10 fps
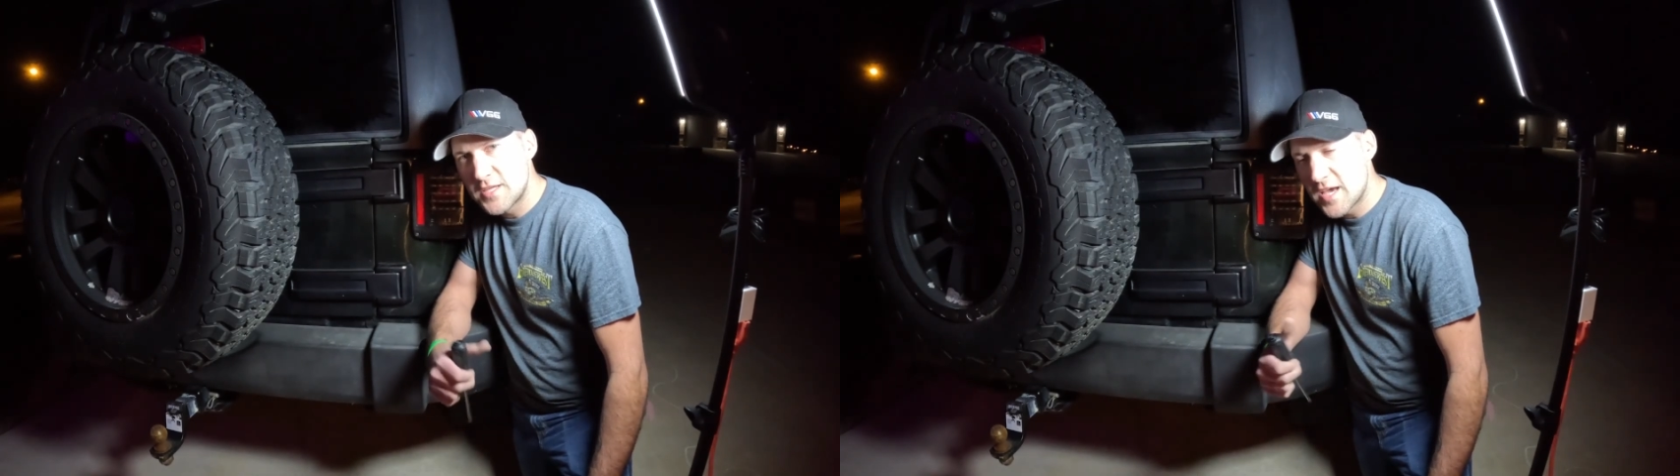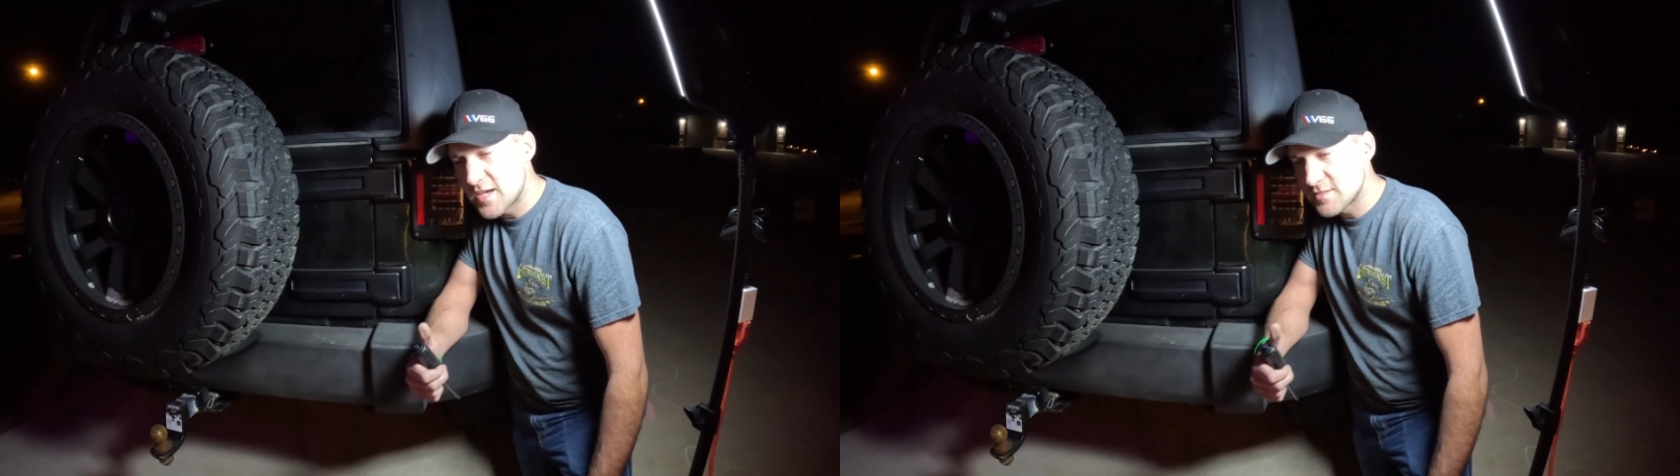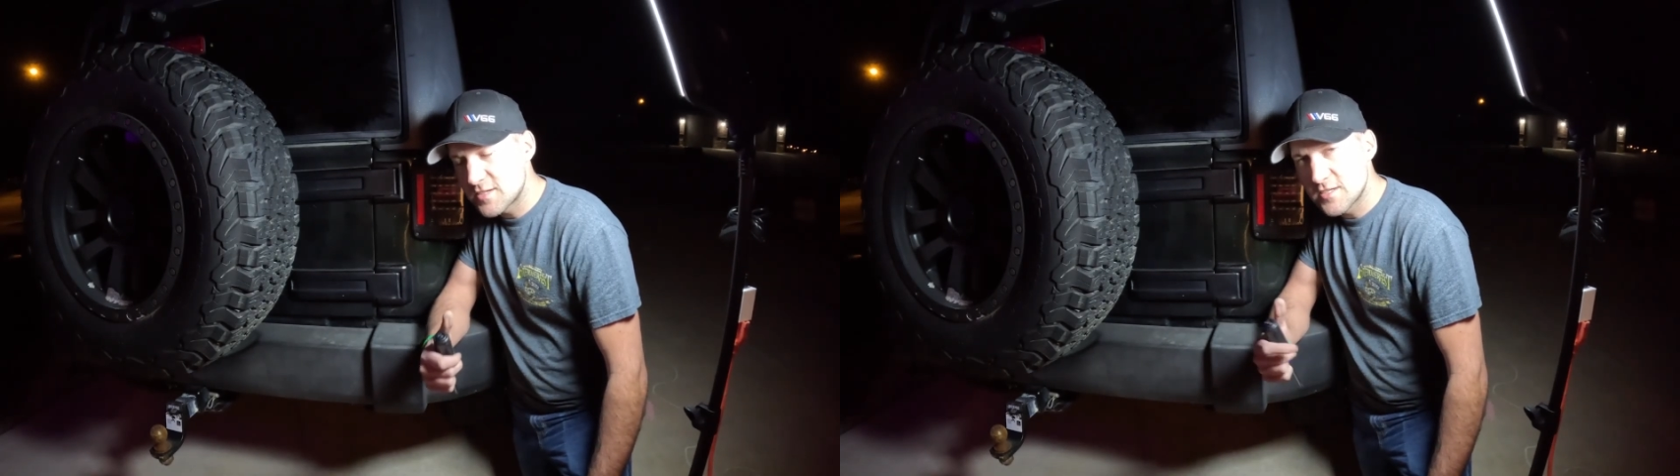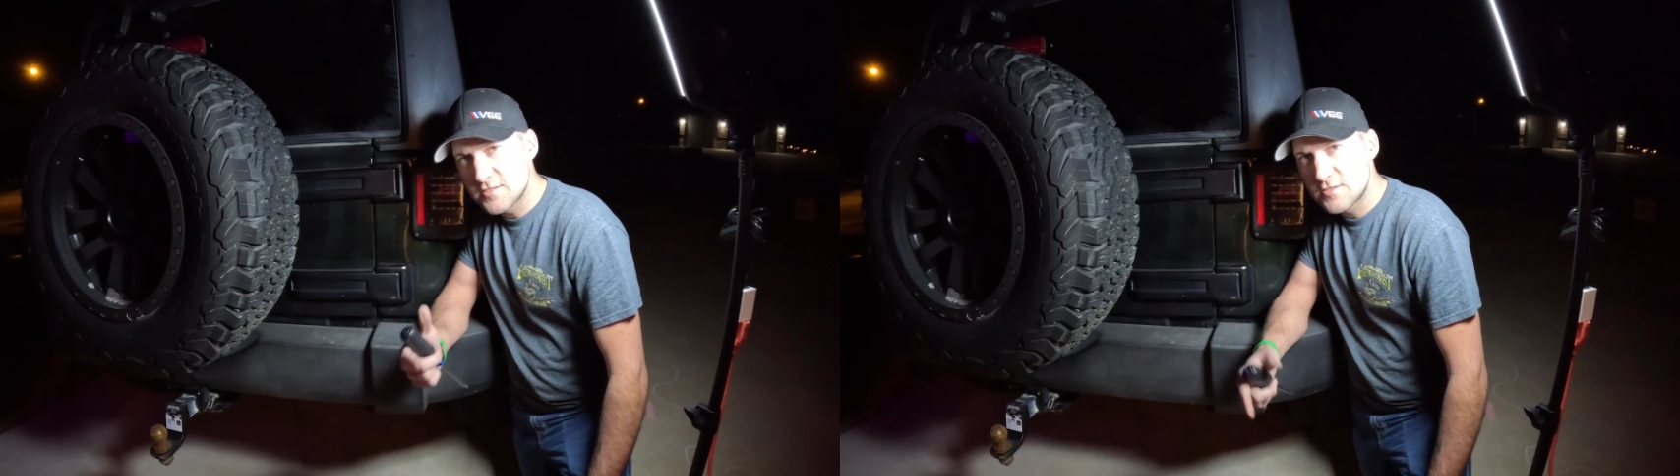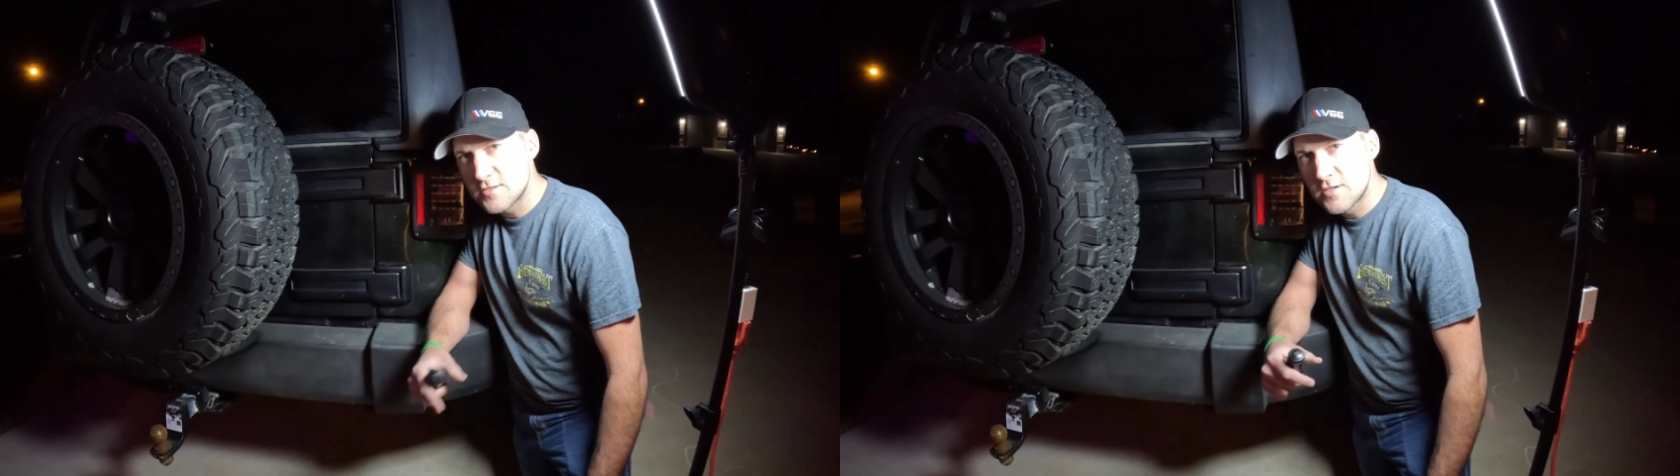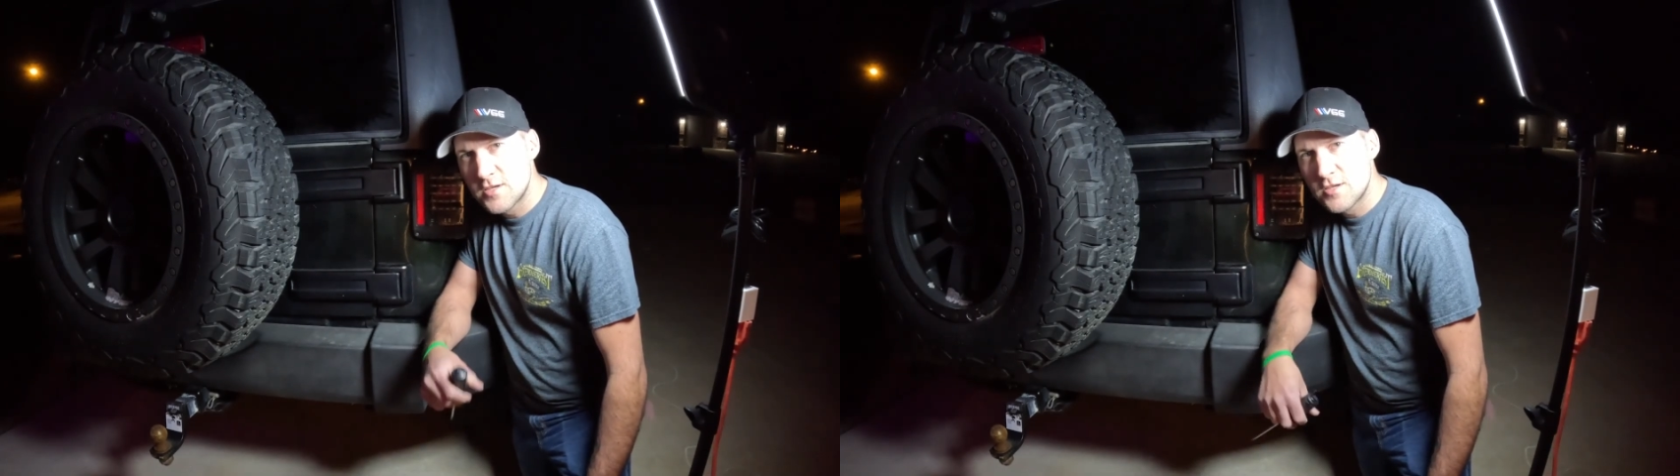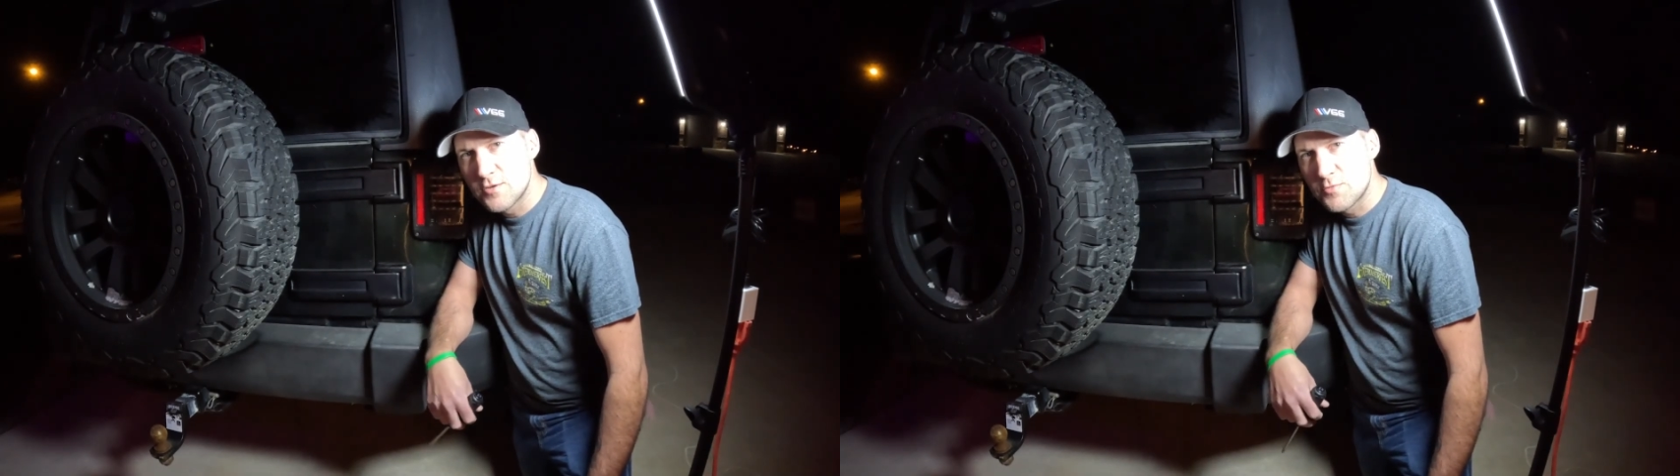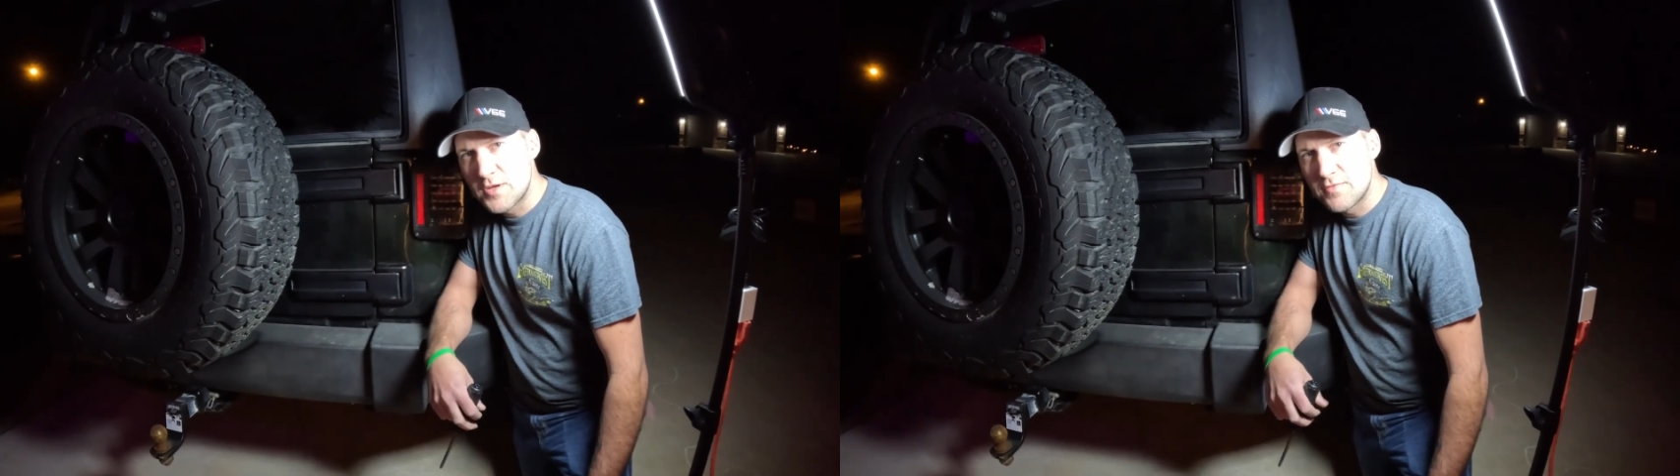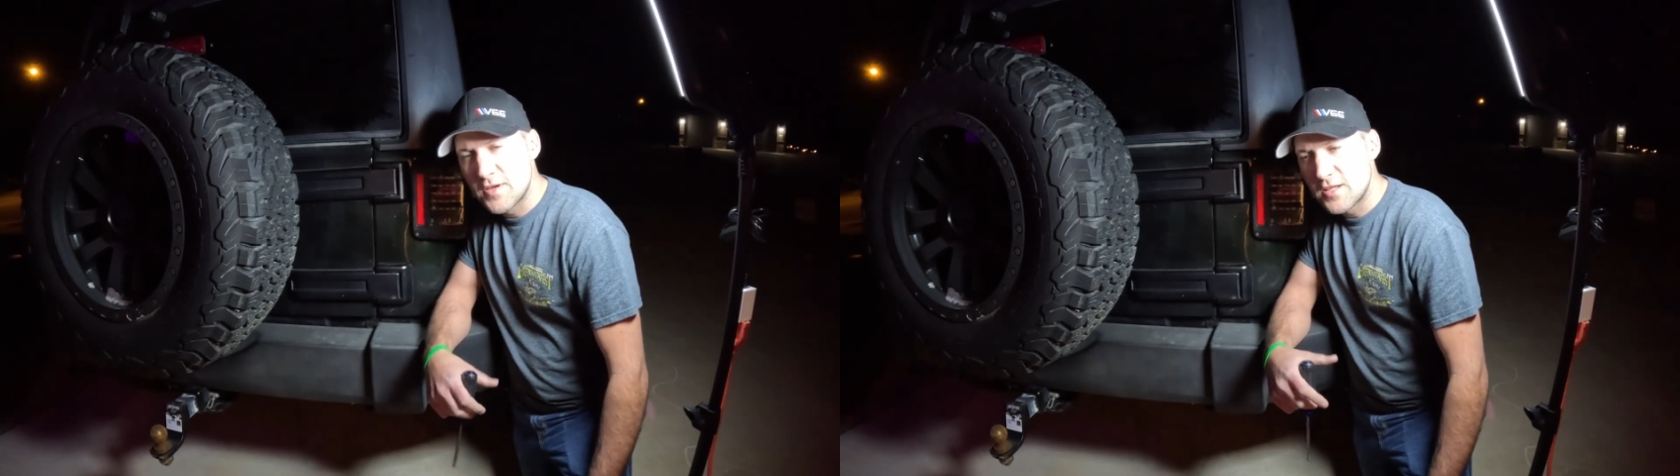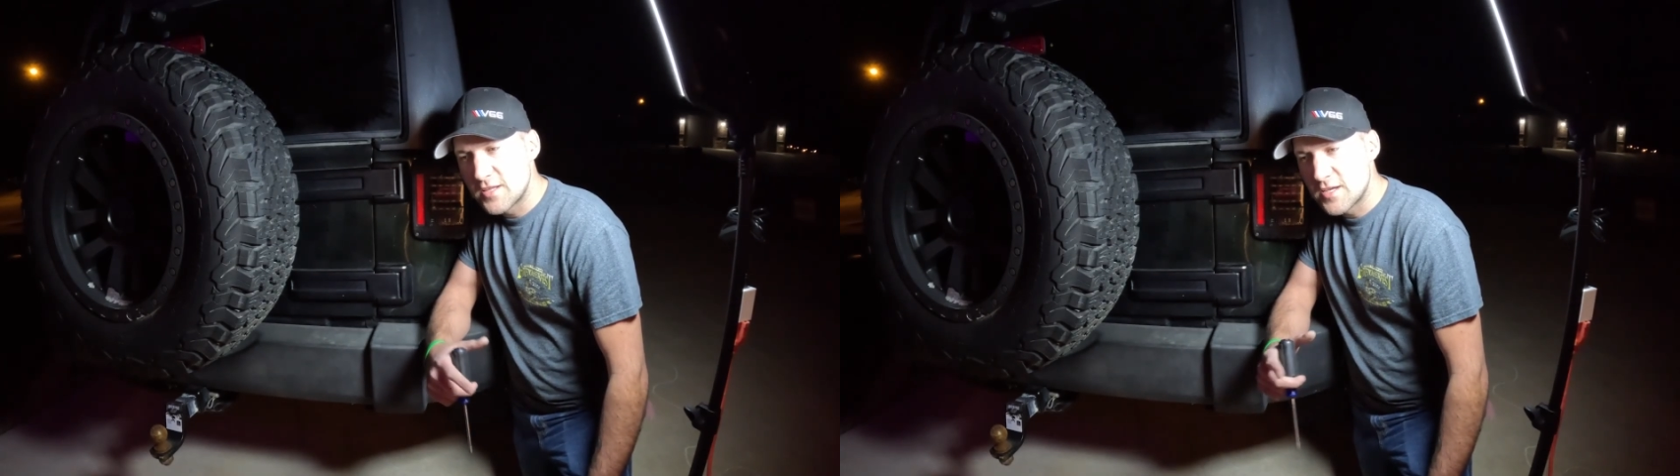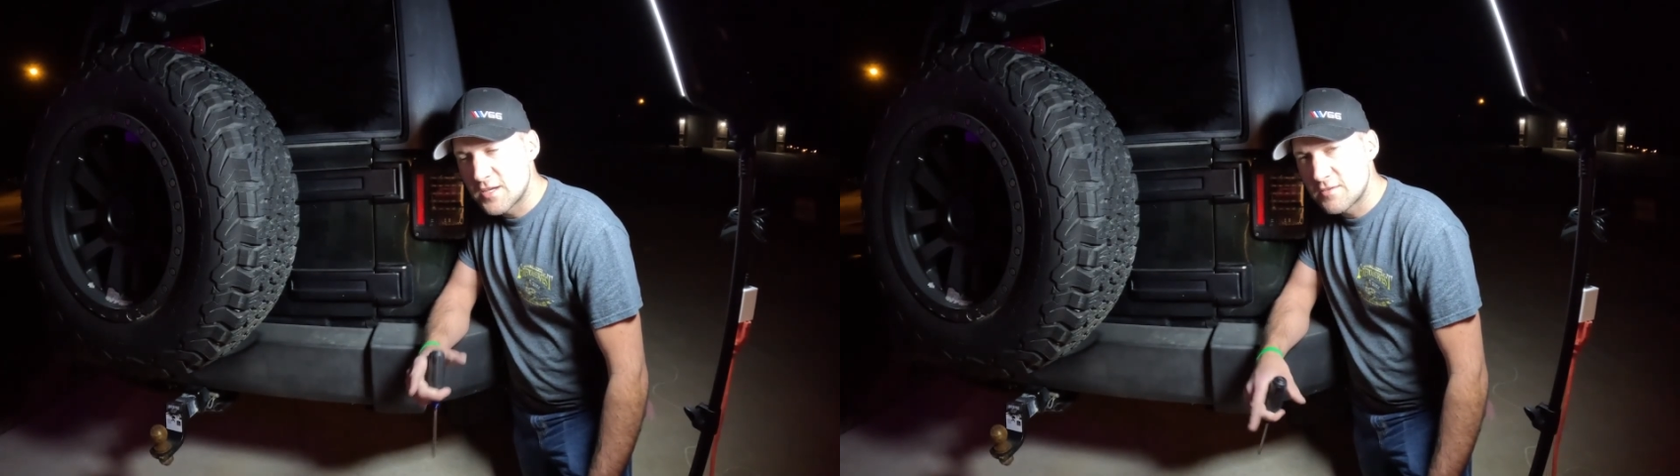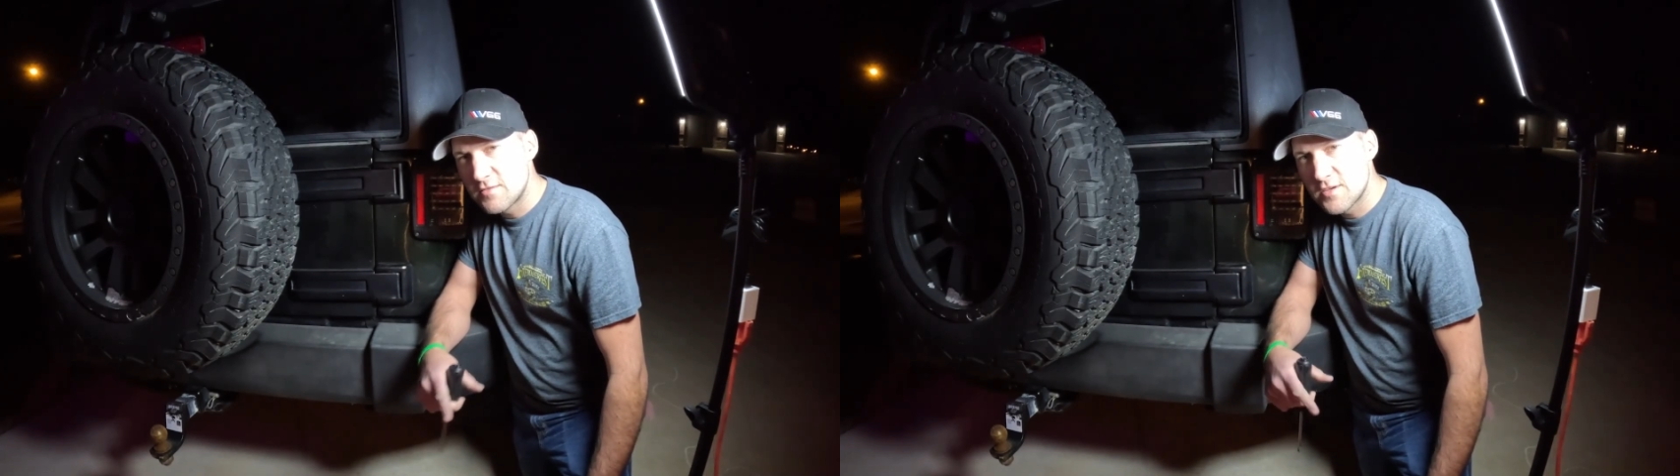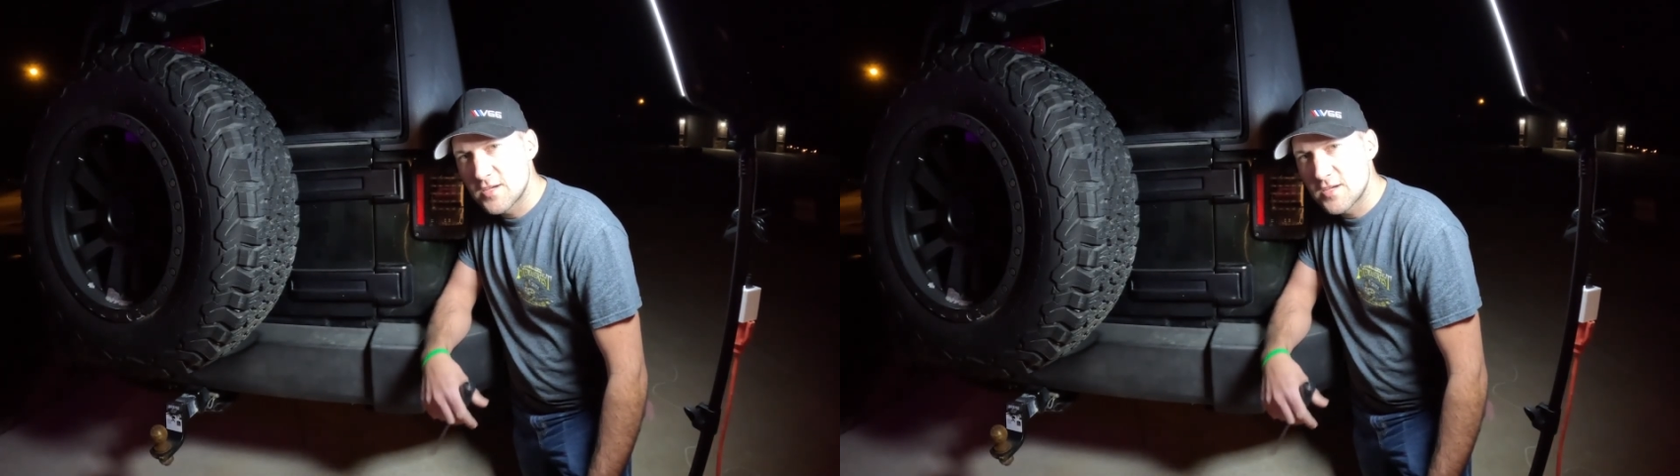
gaskets, refilling,